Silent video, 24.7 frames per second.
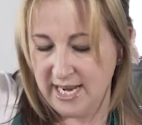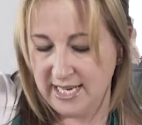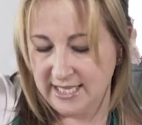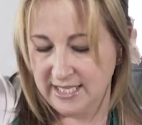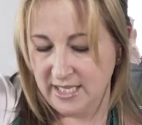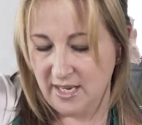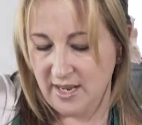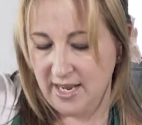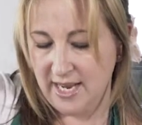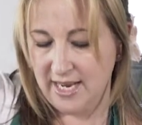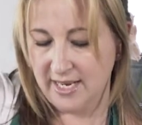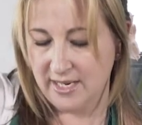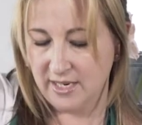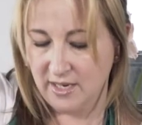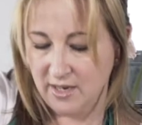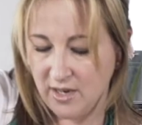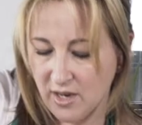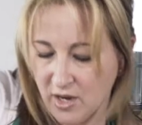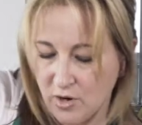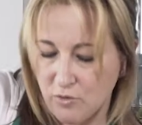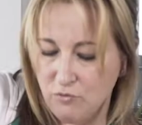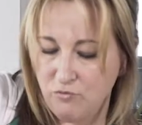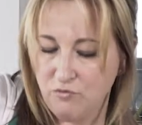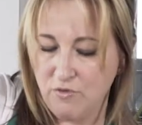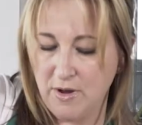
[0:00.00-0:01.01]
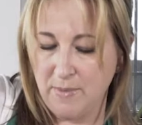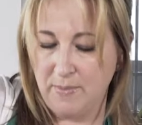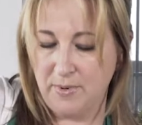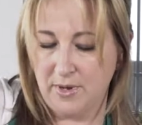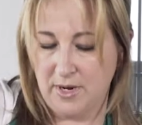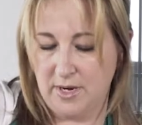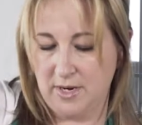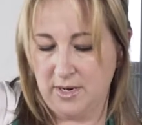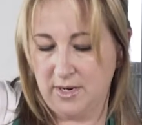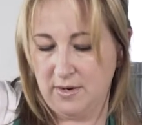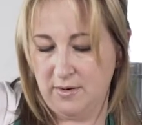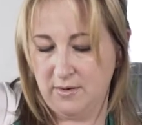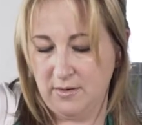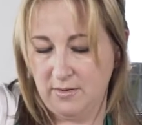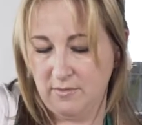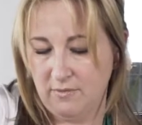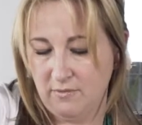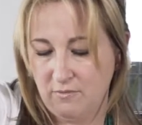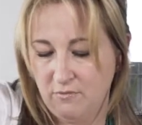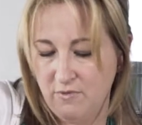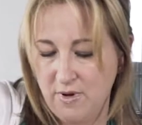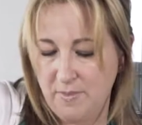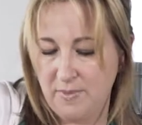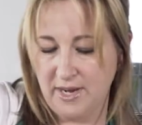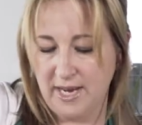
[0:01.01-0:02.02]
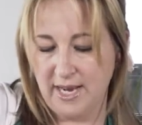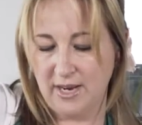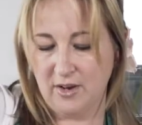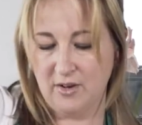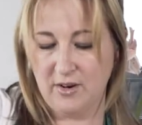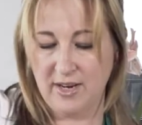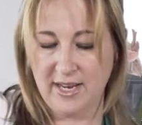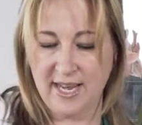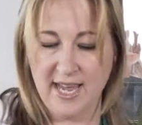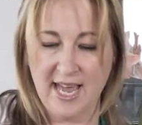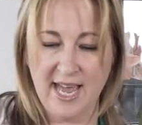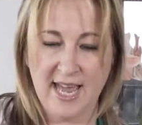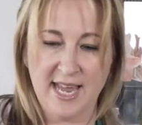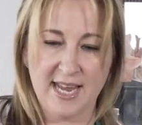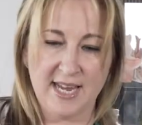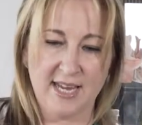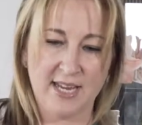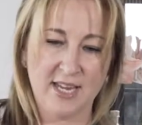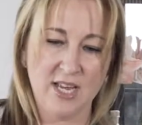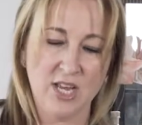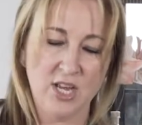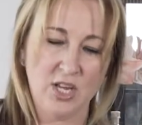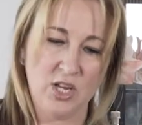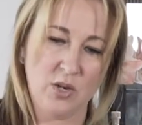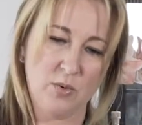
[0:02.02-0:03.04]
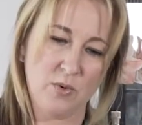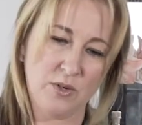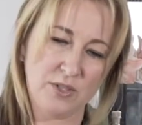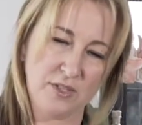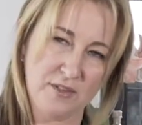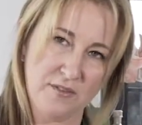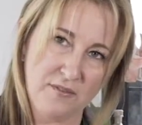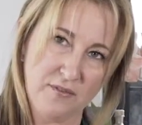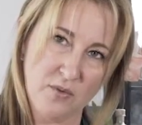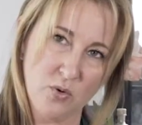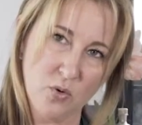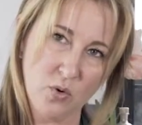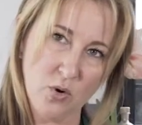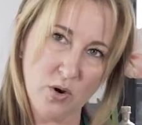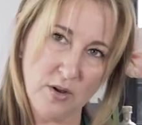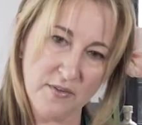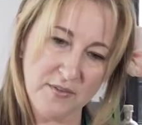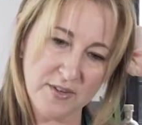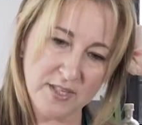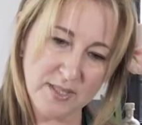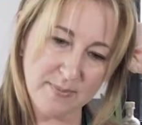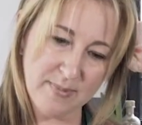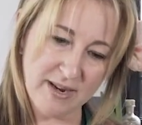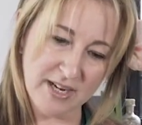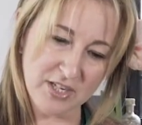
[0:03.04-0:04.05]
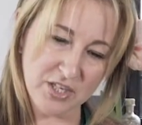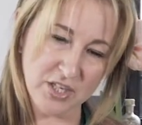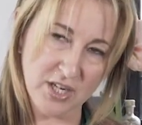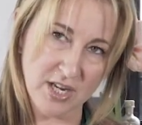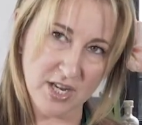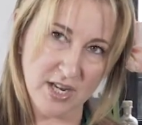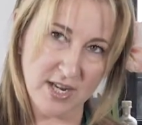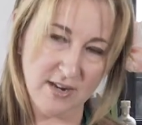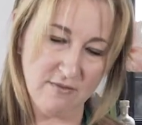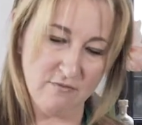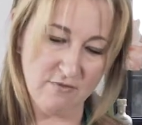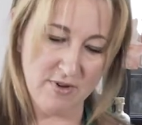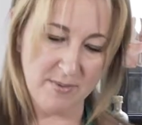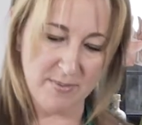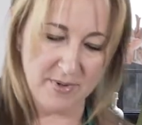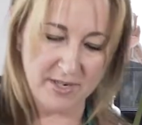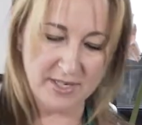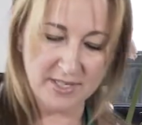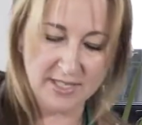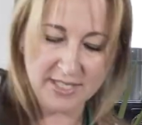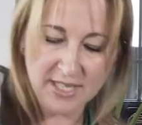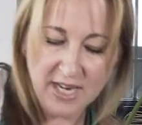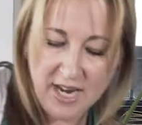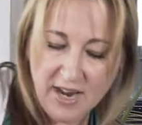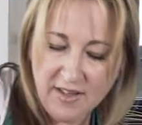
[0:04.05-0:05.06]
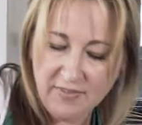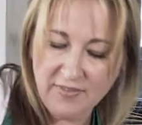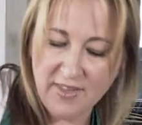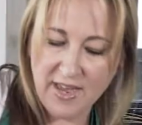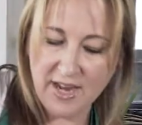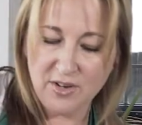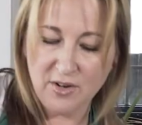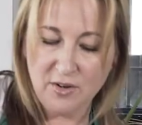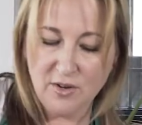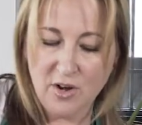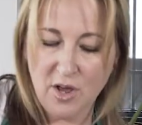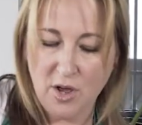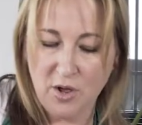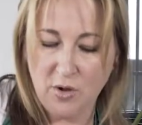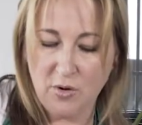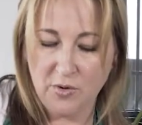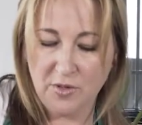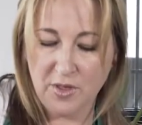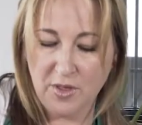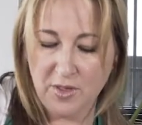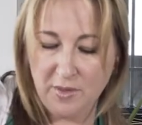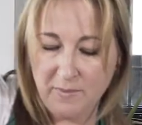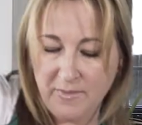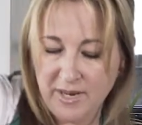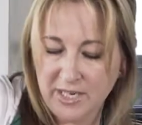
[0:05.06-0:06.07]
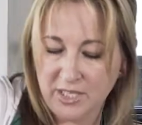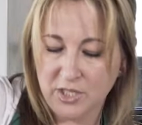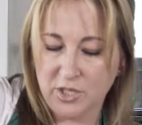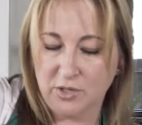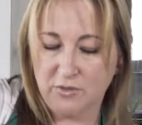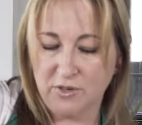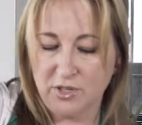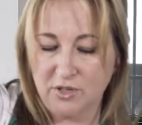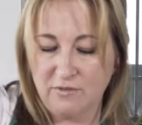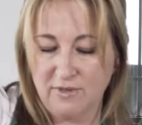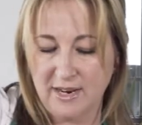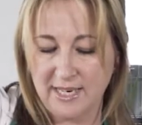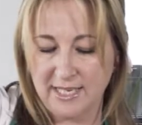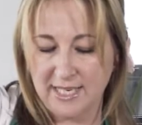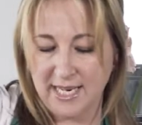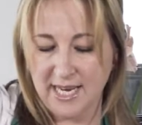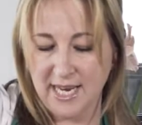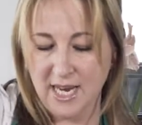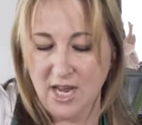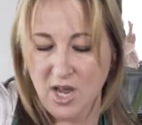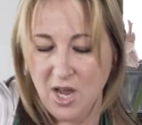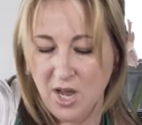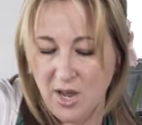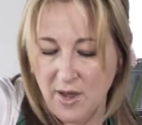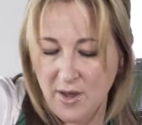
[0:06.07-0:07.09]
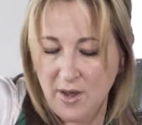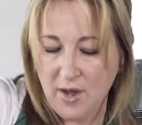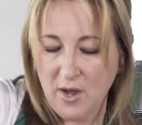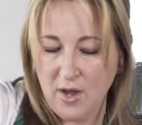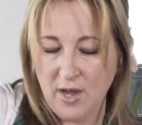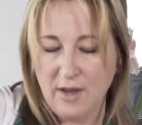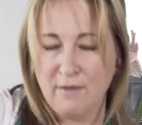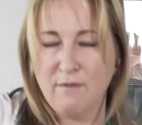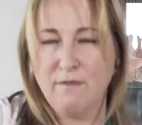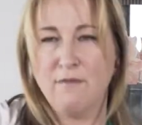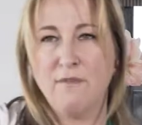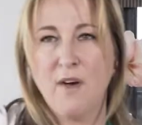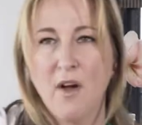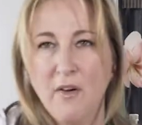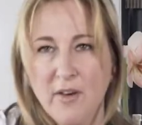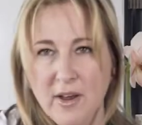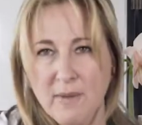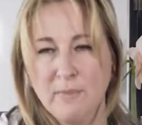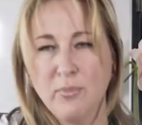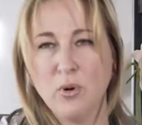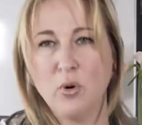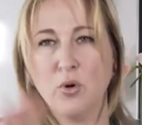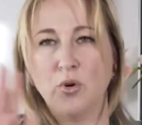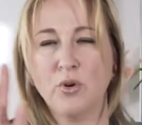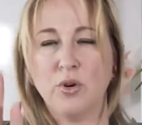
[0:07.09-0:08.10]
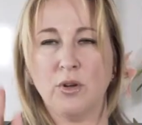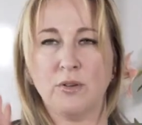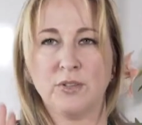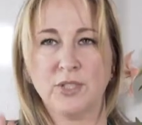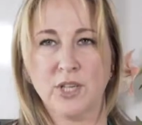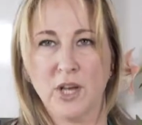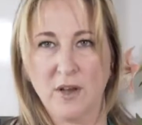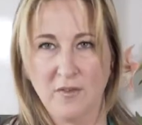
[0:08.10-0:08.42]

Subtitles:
is like a ribboning on a cake. You want it to fall off the spatula in ribbons, then you know that the mixture is ready. Very important not to